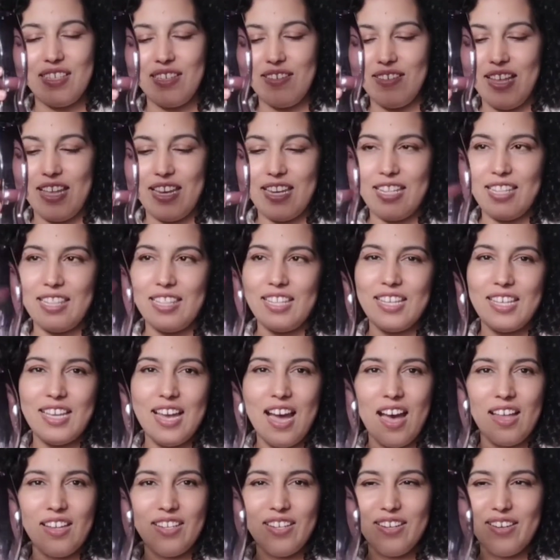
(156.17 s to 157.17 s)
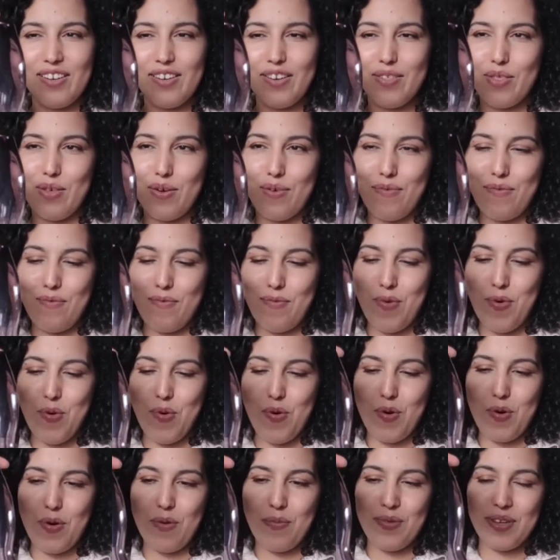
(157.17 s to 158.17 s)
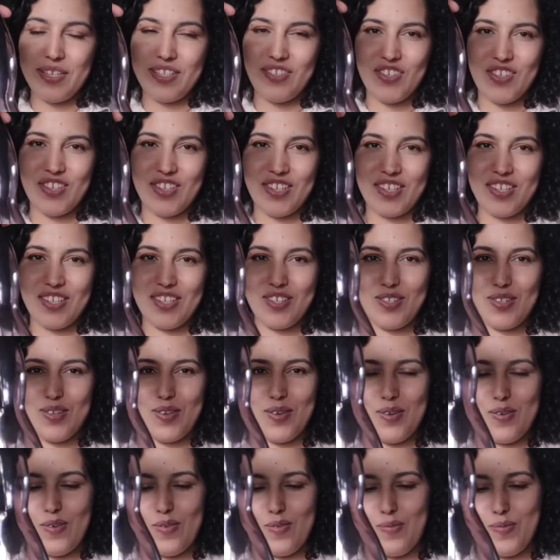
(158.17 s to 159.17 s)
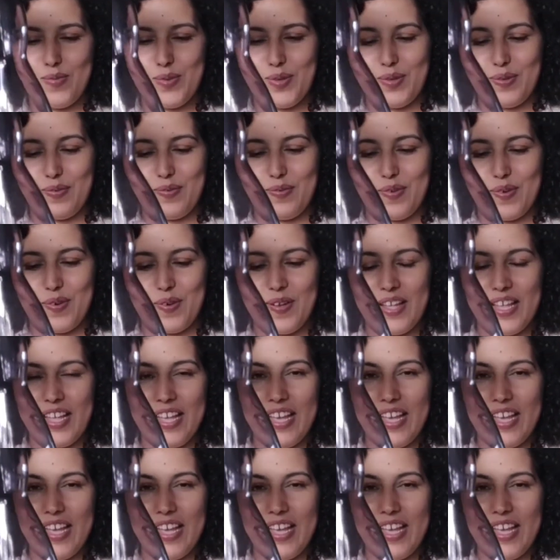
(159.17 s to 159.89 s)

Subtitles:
Look at it. The color, the form is just so beautiful.